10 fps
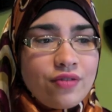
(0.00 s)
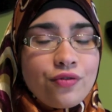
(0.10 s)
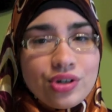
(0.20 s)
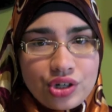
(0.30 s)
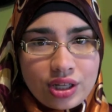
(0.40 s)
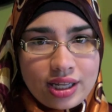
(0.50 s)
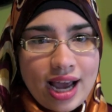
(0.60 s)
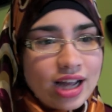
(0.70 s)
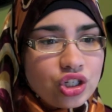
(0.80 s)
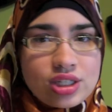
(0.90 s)
Fortunately,
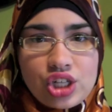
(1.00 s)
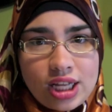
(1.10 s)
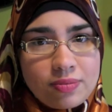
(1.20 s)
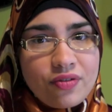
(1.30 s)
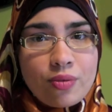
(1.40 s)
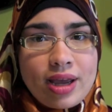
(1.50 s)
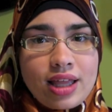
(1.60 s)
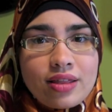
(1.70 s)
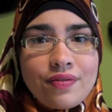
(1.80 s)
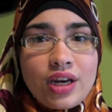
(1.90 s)
I just checked before
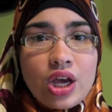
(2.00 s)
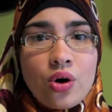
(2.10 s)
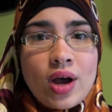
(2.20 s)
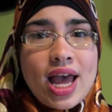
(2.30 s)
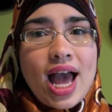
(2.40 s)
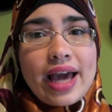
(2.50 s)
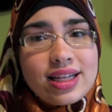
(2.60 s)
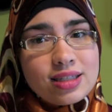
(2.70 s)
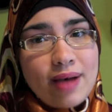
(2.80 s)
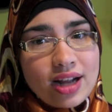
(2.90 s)
making the video and
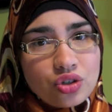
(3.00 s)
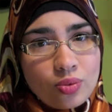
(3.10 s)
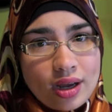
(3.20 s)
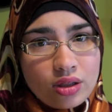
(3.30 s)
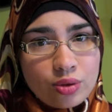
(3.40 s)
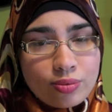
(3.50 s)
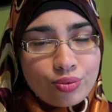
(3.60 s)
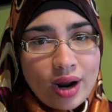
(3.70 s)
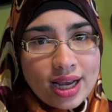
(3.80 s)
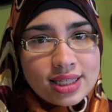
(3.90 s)
it's back to regular
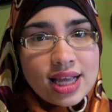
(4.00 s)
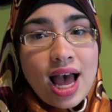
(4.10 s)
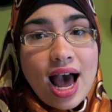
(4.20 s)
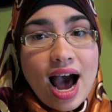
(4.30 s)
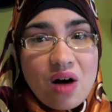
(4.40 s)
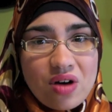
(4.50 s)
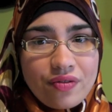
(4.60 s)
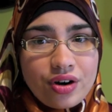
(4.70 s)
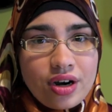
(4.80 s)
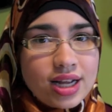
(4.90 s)
price.
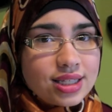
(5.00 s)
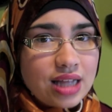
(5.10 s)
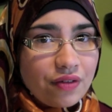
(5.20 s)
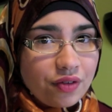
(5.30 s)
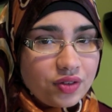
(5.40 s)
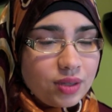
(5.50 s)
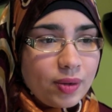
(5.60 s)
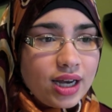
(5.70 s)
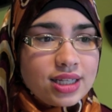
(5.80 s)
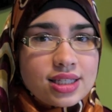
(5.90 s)
However, it's not 50
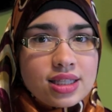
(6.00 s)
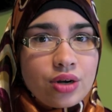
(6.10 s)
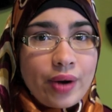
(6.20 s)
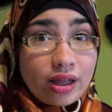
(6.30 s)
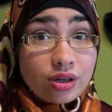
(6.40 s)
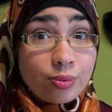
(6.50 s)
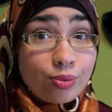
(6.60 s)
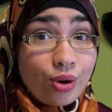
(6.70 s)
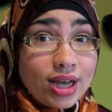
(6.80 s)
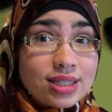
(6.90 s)
bucks. The regular
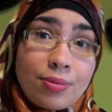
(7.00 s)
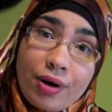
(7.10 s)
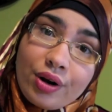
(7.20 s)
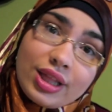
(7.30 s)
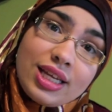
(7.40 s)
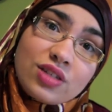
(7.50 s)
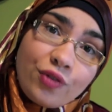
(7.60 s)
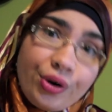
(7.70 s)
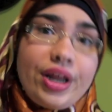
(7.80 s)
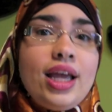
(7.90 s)
price apparently is
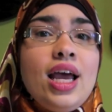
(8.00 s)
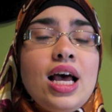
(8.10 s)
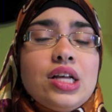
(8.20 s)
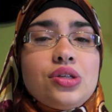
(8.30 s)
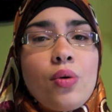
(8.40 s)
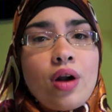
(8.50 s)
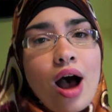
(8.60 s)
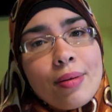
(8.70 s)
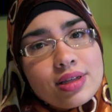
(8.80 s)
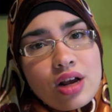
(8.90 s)
40. So on
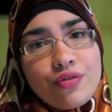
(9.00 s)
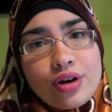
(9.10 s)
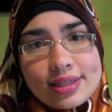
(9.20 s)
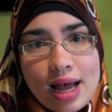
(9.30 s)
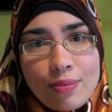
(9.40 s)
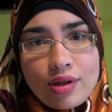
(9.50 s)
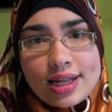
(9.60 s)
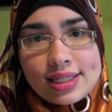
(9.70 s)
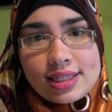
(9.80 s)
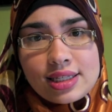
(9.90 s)
Amazon, for example,
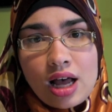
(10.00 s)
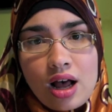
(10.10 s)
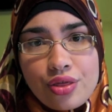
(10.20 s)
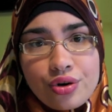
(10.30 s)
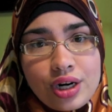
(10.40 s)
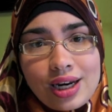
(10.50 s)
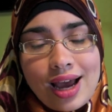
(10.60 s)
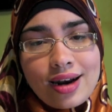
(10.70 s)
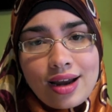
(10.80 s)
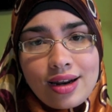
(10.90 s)
it's
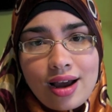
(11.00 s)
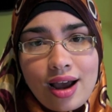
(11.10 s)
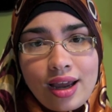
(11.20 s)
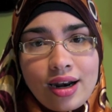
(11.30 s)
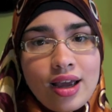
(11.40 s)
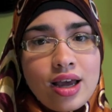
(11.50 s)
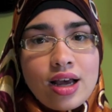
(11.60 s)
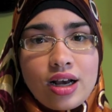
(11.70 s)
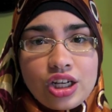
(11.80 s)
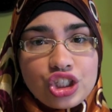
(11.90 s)

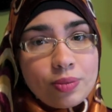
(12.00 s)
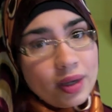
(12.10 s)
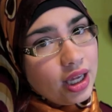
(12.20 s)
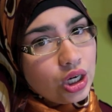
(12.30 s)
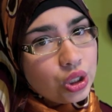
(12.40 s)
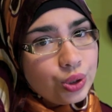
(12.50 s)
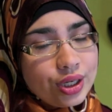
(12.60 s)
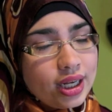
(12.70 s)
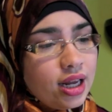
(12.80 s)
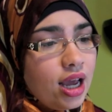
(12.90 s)
$39.99, shipping
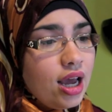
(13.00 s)
included.